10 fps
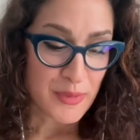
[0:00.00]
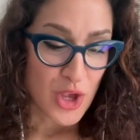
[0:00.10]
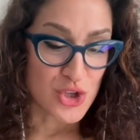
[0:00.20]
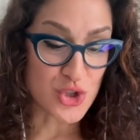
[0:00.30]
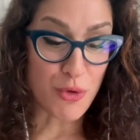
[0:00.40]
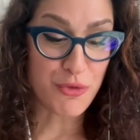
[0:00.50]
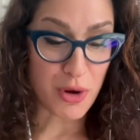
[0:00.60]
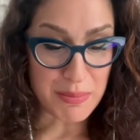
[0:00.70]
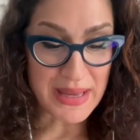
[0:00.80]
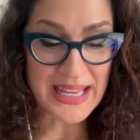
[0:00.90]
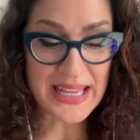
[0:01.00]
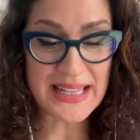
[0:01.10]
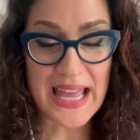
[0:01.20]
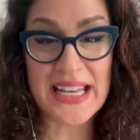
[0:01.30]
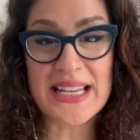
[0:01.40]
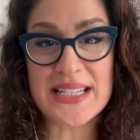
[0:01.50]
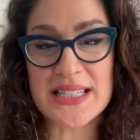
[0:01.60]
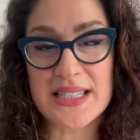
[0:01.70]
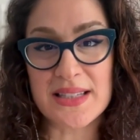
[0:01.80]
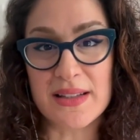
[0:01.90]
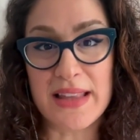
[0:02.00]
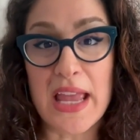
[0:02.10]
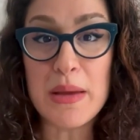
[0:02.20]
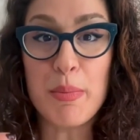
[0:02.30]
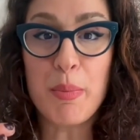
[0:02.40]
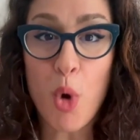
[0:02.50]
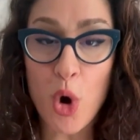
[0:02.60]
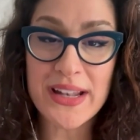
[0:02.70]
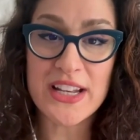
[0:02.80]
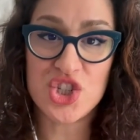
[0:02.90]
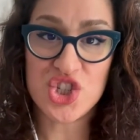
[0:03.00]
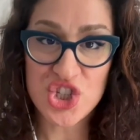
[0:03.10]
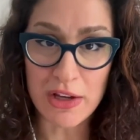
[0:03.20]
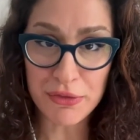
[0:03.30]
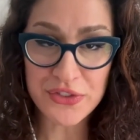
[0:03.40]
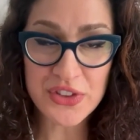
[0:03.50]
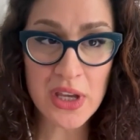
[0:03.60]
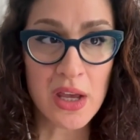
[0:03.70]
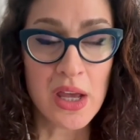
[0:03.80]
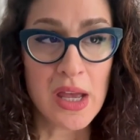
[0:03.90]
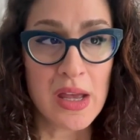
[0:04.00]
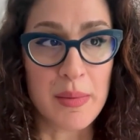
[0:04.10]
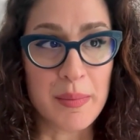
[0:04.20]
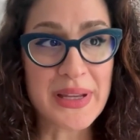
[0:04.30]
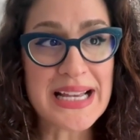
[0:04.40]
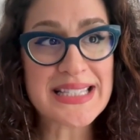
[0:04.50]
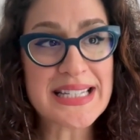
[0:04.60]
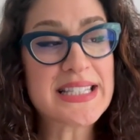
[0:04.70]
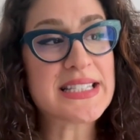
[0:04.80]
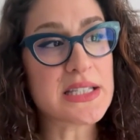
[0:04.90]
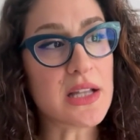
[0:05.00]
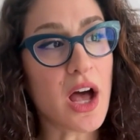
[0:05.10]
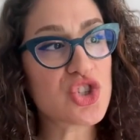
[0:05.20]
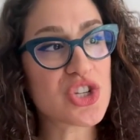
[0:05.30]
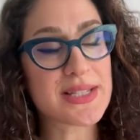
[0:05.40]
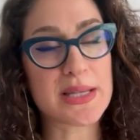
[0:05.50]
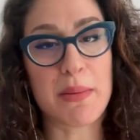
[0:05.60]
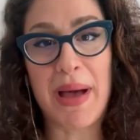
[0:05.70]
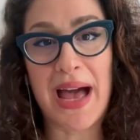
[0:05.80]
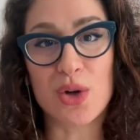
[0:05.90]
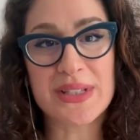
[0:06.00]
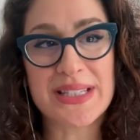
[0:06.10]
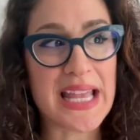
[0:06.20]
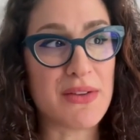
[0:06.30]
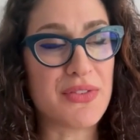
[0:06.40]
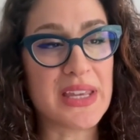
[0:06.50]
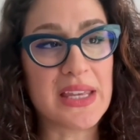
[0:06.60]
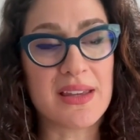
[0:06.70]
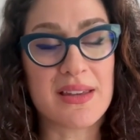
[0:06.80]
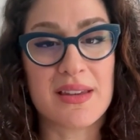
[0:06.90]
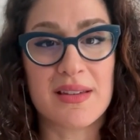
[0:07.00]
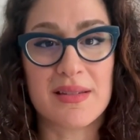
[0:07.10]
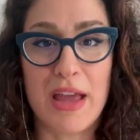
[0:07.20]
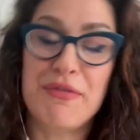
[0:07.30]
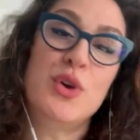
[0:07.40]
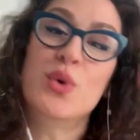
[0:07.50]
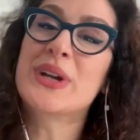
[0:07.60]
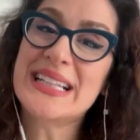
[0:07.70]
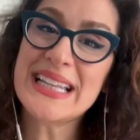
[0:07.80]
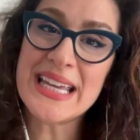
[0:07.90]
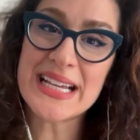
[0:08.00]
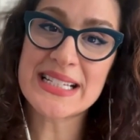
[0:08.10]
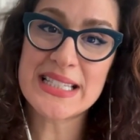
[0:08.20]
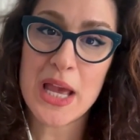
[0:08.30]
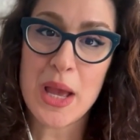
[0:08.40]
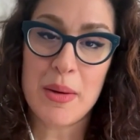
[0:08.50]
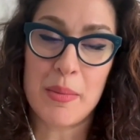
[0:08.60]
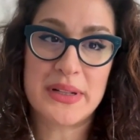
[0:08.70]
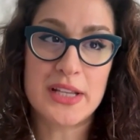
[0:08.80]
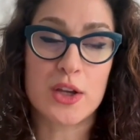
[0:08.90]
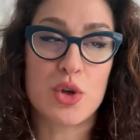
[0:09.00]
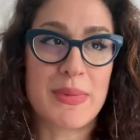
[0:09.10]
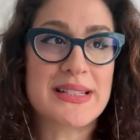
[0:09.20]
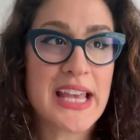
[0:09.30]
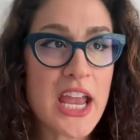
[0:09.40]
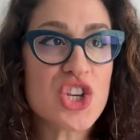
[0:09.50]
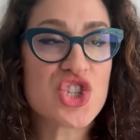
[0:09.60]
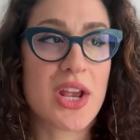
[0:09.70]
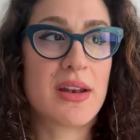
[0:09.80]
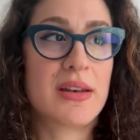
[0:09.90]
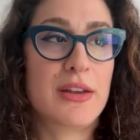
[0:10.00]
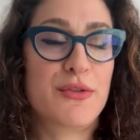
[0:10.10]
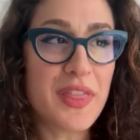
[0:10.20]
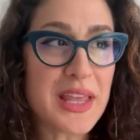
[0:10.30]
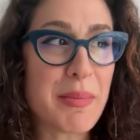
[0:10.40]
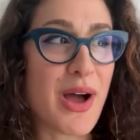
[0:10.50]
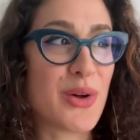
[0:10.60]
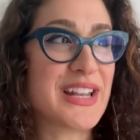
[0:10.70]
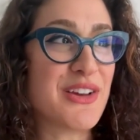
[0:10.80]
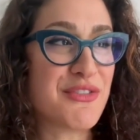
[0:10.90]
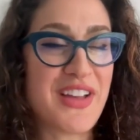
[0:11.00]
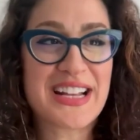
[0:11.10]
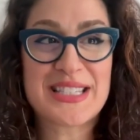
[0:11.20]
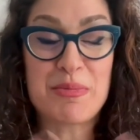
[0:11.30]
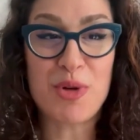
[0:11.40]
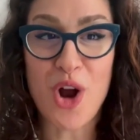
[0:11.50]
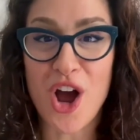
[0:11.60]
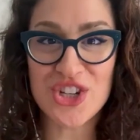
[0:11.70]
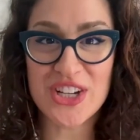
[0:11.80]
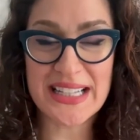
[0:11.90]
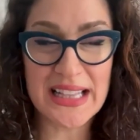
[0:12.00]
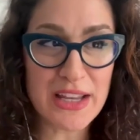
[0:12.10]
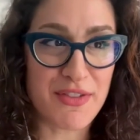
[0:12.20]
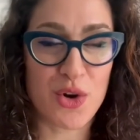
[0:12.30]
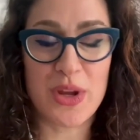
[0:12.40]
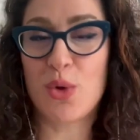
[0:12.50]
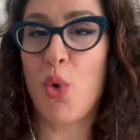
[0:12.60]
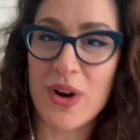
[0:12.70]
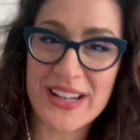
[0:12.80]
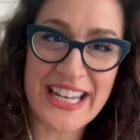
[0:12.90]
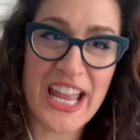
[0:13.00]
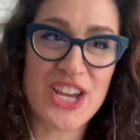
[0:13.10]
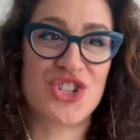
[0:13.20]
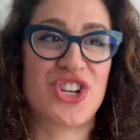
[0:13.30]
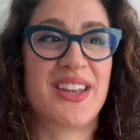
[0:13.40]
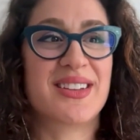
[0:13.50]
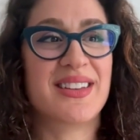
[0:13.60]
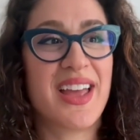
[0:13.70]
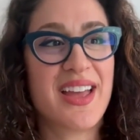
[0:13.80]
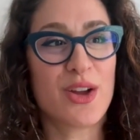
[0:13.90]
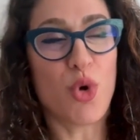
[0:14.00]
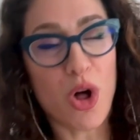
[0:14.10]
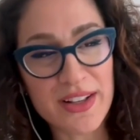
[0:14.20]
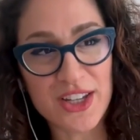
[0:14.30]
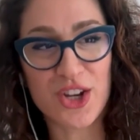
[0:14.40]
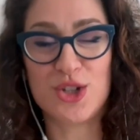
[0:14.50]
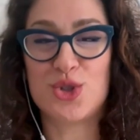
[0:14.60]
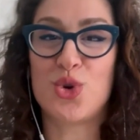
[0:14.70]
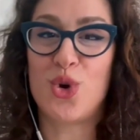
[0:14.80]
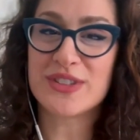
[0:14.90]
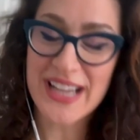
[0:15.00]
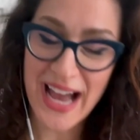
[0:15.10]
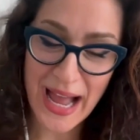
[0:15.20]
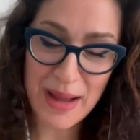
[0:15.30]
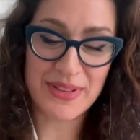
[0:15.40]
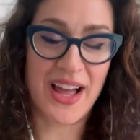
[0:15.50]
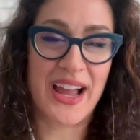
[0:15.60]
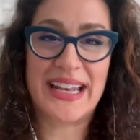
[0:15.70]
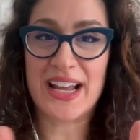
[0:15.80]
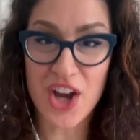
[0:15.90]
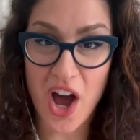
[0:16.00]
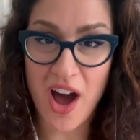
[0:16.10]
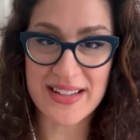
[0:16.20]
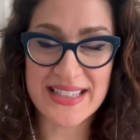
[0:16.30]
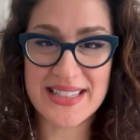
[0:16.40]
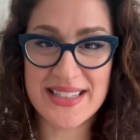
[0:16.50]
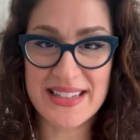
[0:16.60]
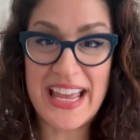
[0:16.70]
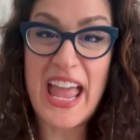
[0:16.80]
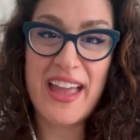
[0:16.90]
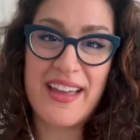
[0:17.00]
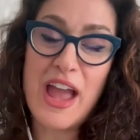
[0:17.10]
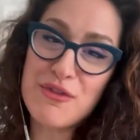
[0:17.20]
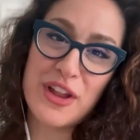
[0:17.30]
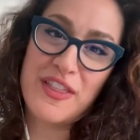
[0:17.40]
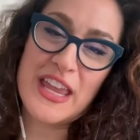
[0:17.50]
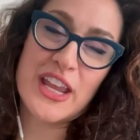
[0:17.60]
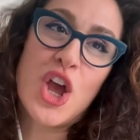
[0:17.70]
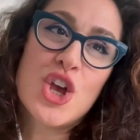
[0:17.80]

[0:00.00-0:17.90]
So for me, that is the important shift, because this is not just about saving a few clicks, but documentation, if you think about it, affects the project delivery, coordination, quality control, timeline, and cost, everything.